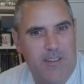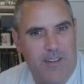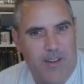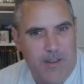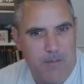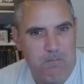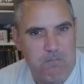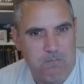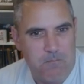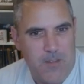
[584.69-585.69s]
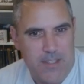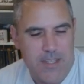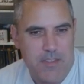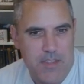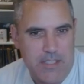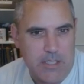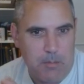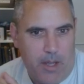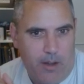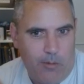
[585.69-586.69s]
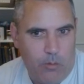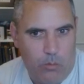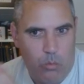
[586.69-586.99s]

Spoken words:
and then think about